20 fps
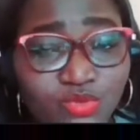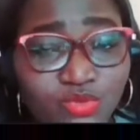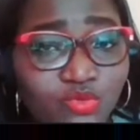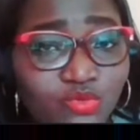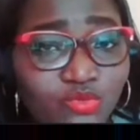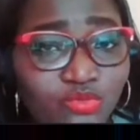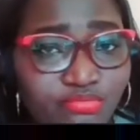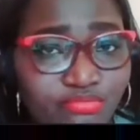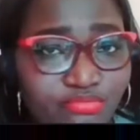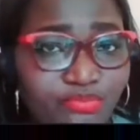
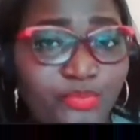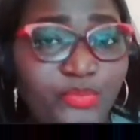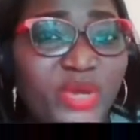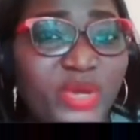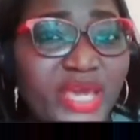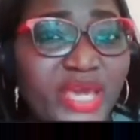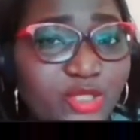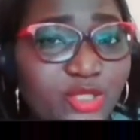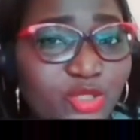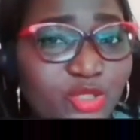to
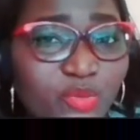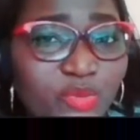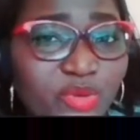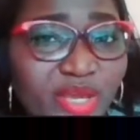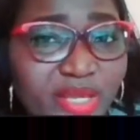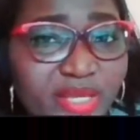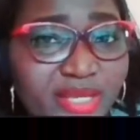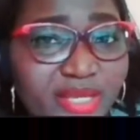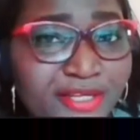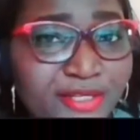
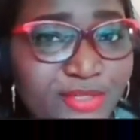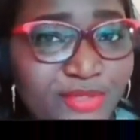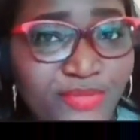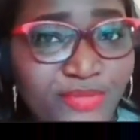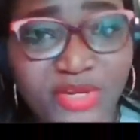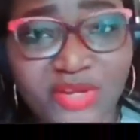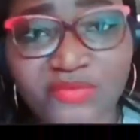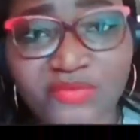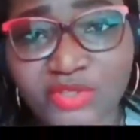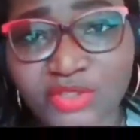peer-to-peer
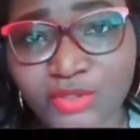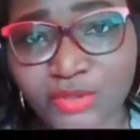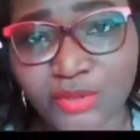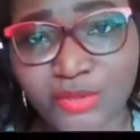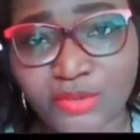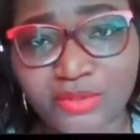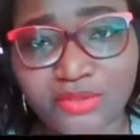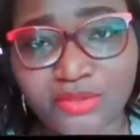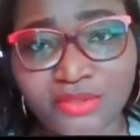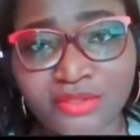
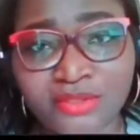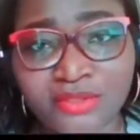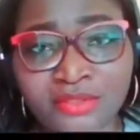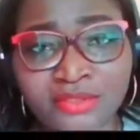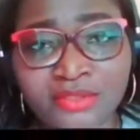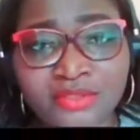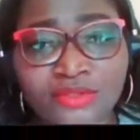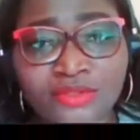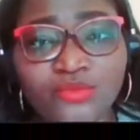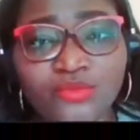supervision,
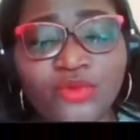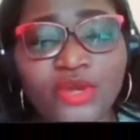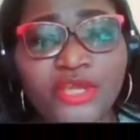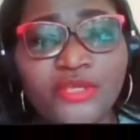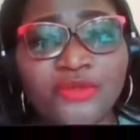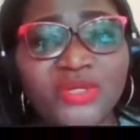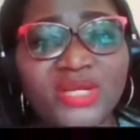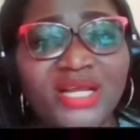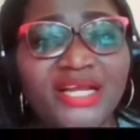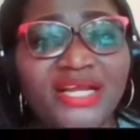
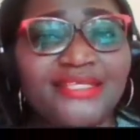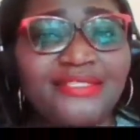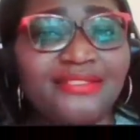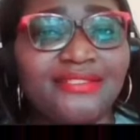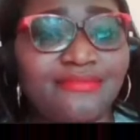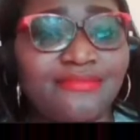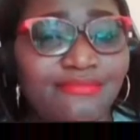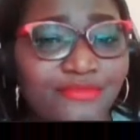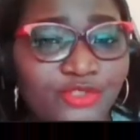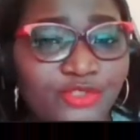where you
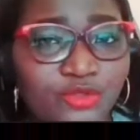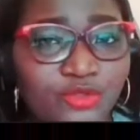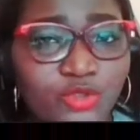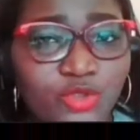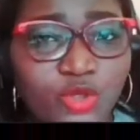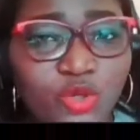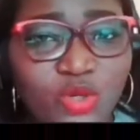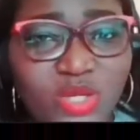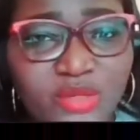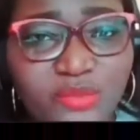can,
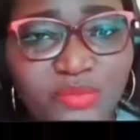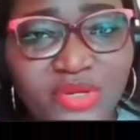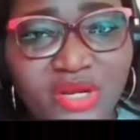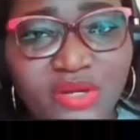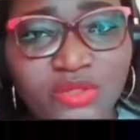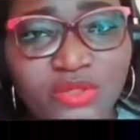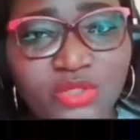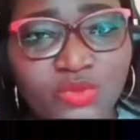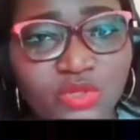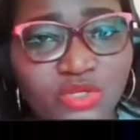talk
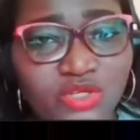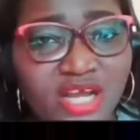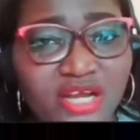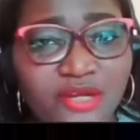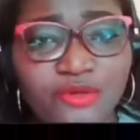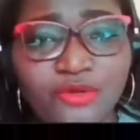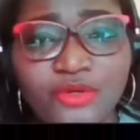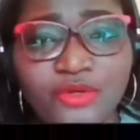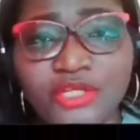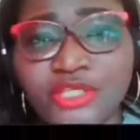about
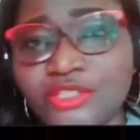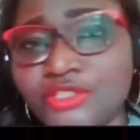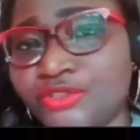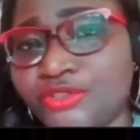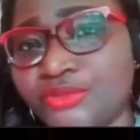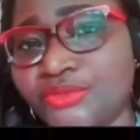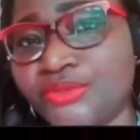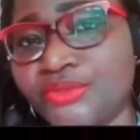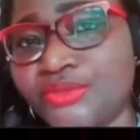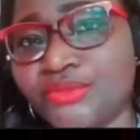what you are
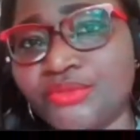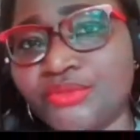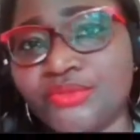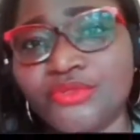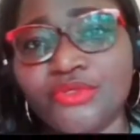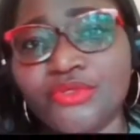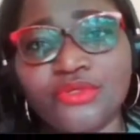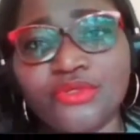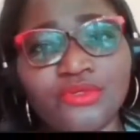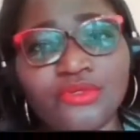going
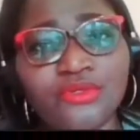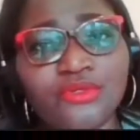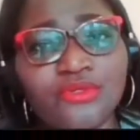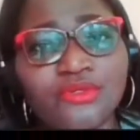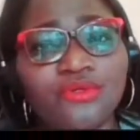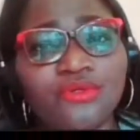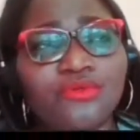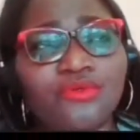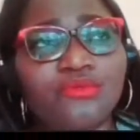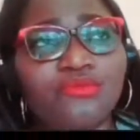through,
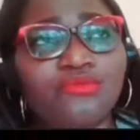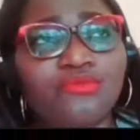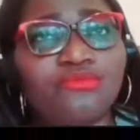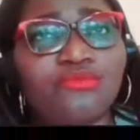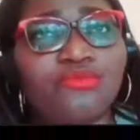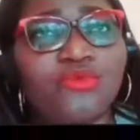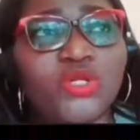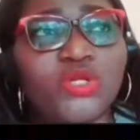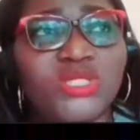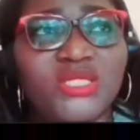
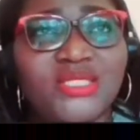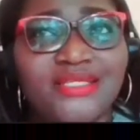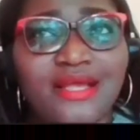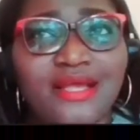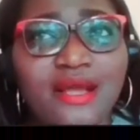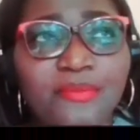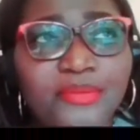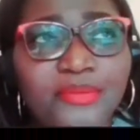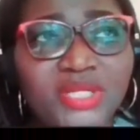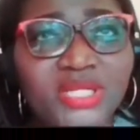
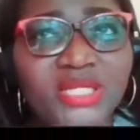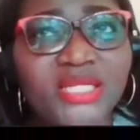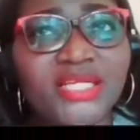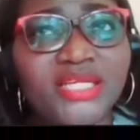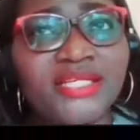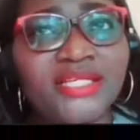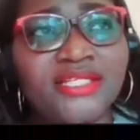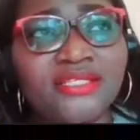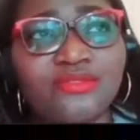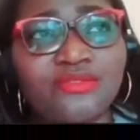what is
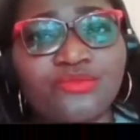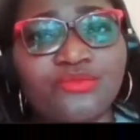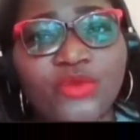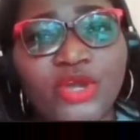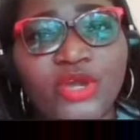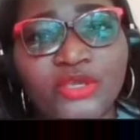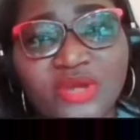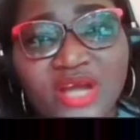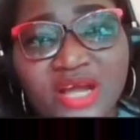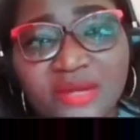happening,
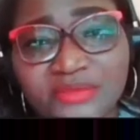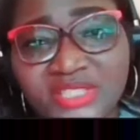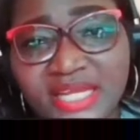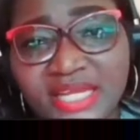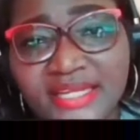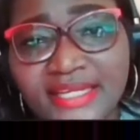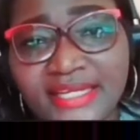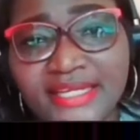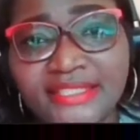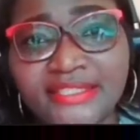where you
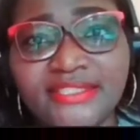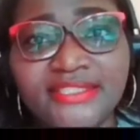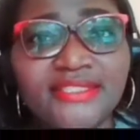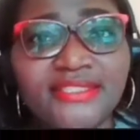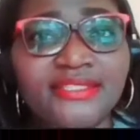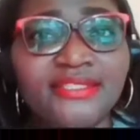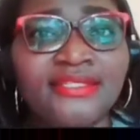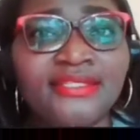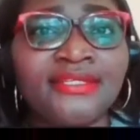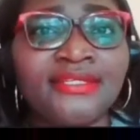have
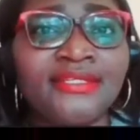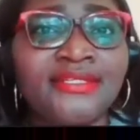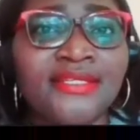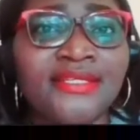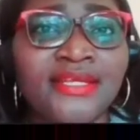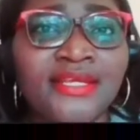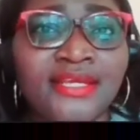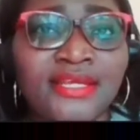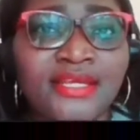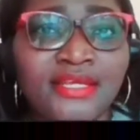
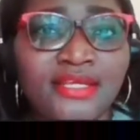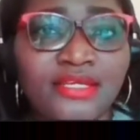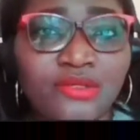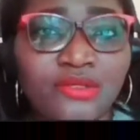challenges,